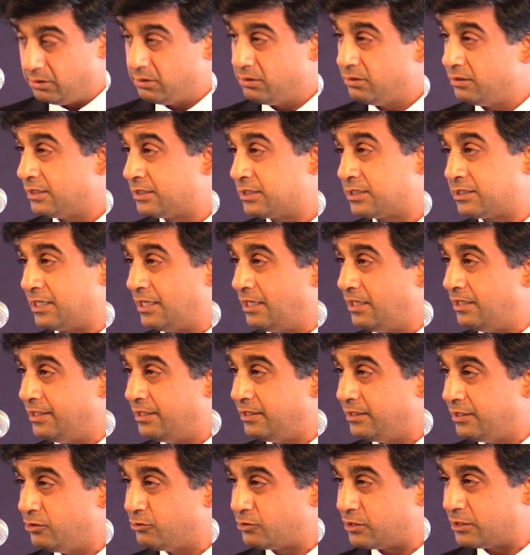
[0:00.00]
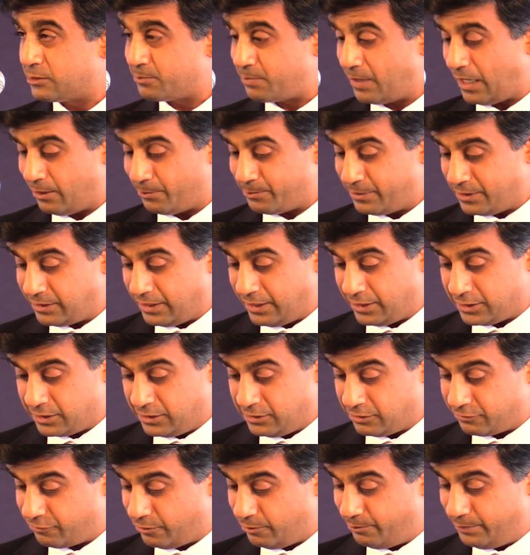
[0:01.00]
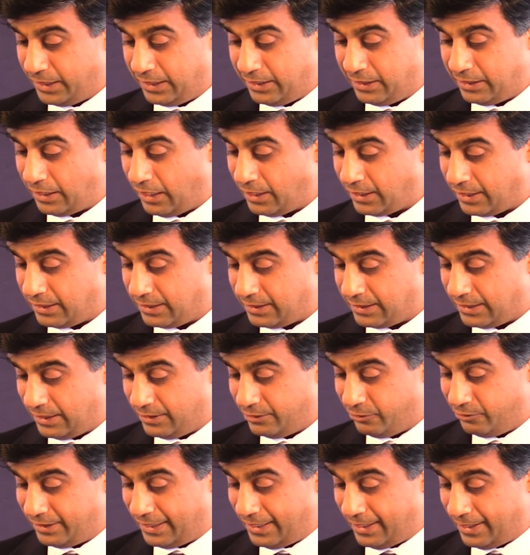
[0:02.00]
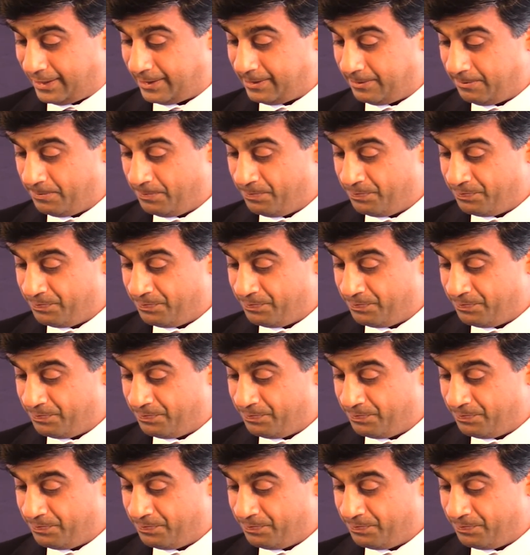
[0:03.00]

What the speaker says: It still induces palpitations for me, I can tell you that.